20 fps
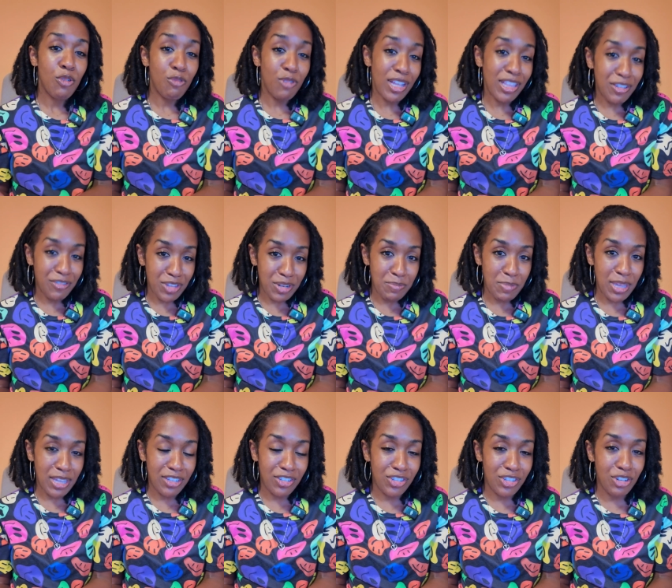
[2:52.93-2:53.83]
relevant
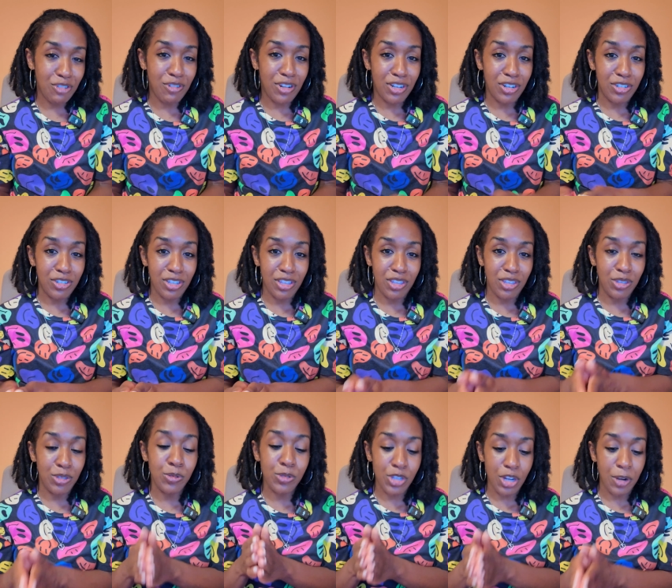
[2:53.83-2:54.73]
page to render to the
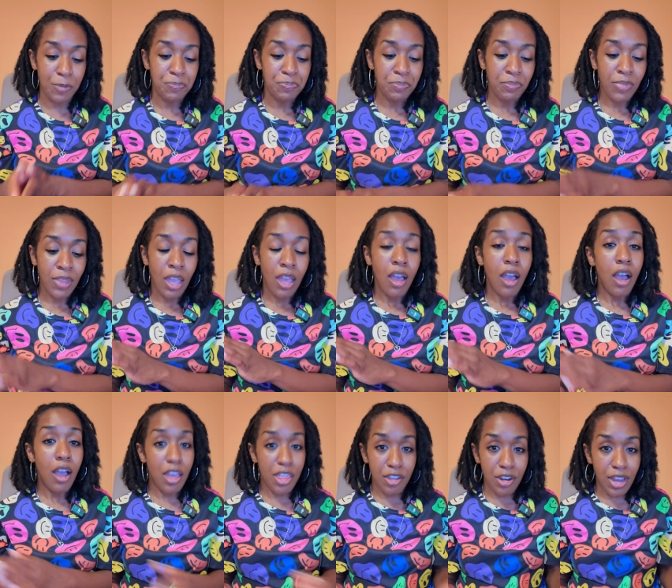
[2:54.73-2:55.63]
user.
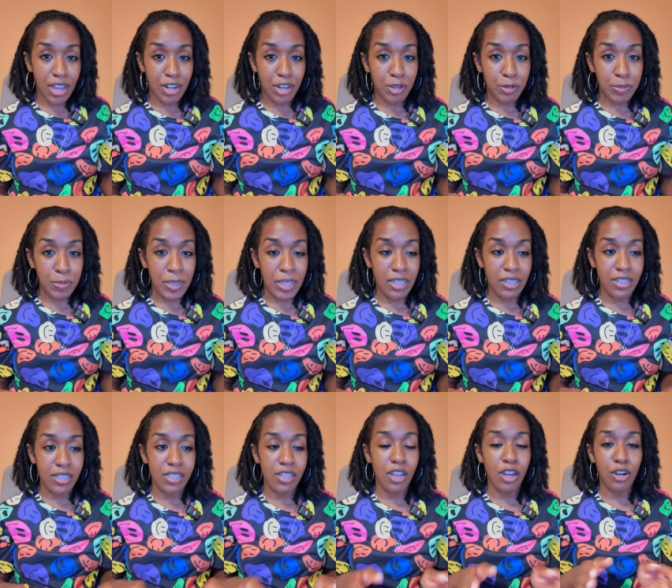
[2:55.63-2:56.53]
Other
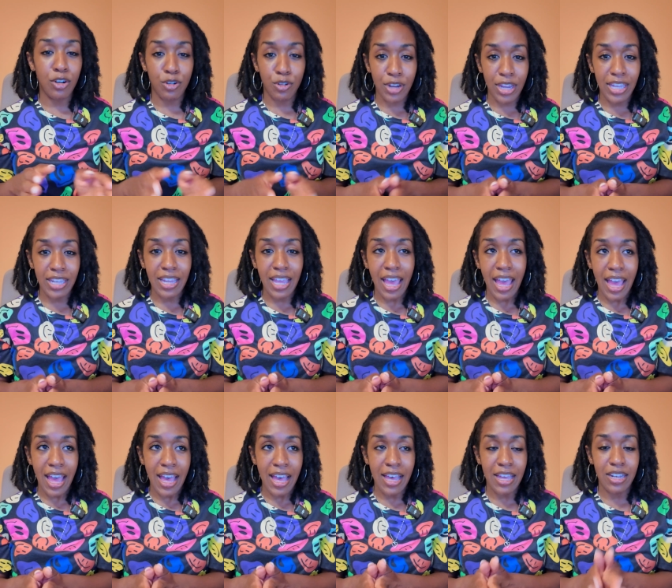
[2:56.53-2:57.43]
NLPs are great
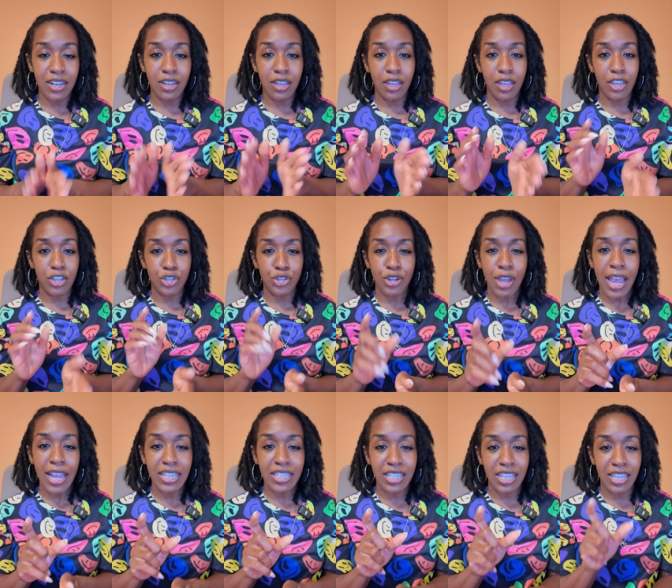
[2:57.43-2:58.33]
at
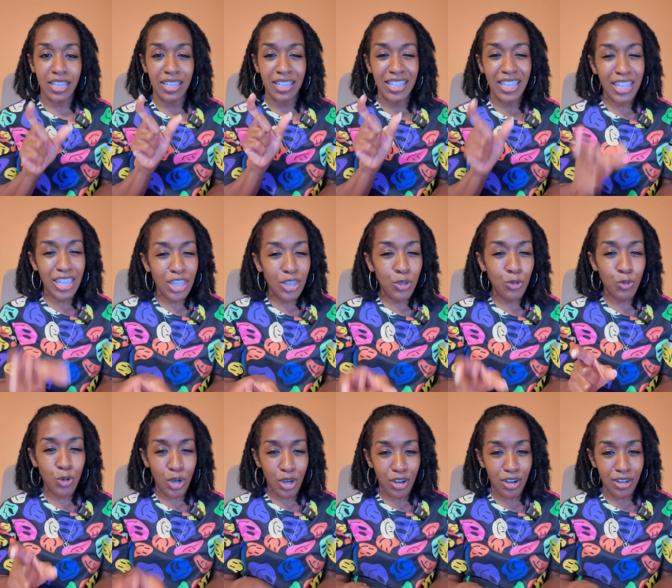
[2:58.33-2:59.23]
extracting
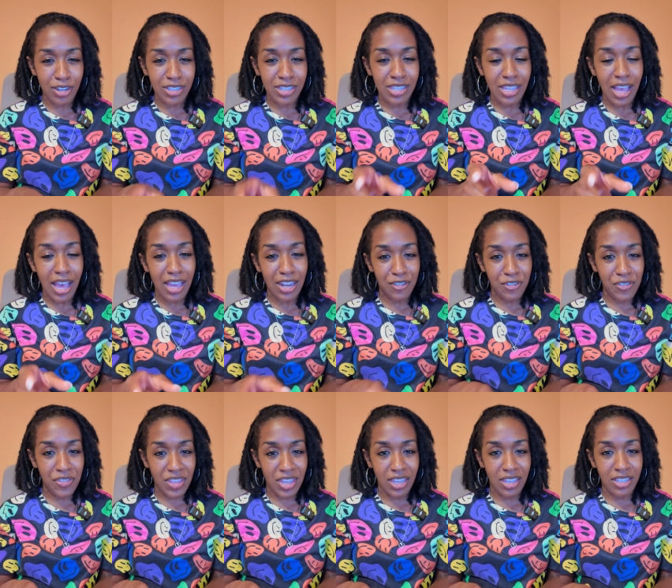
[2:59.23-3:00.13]
keywords out of
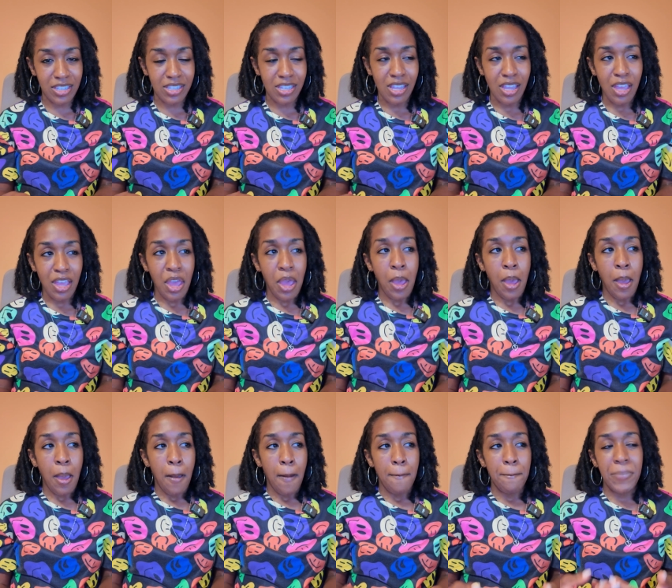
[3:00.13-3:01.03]
things,
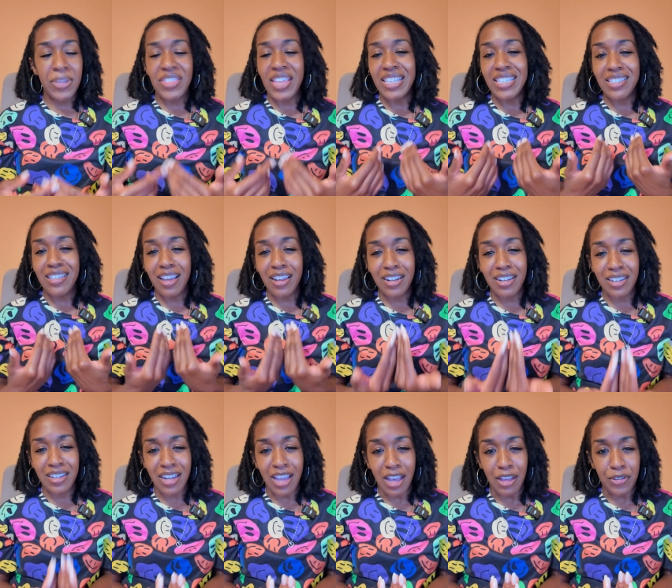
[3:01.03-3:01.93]
but that's not
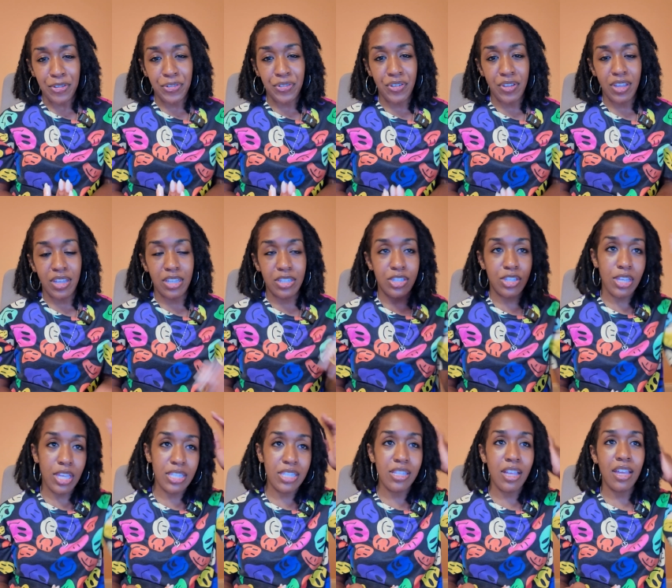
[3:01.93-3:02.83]
enough.
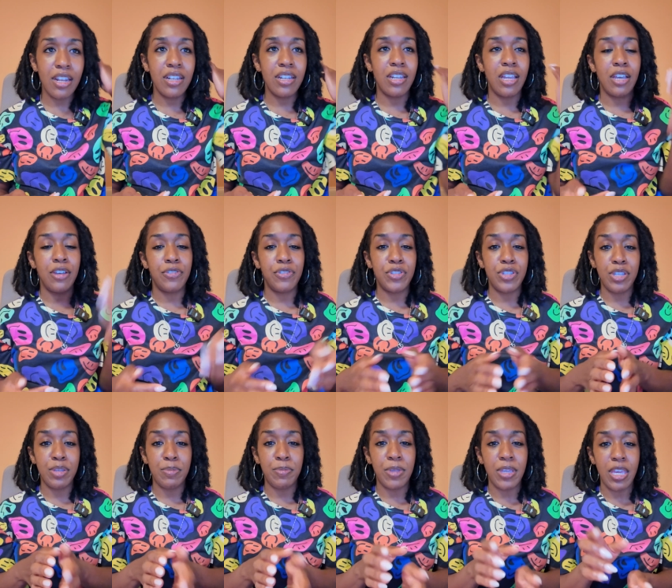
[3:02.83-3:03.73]
It's not enough
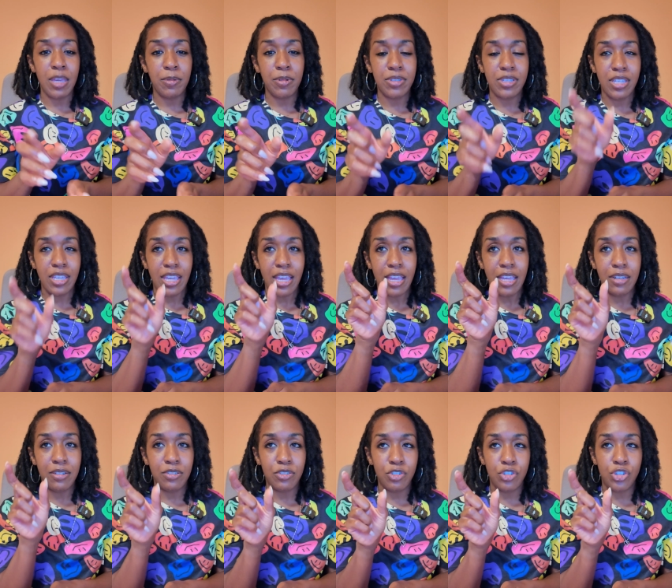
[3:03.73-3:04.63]
to be able to get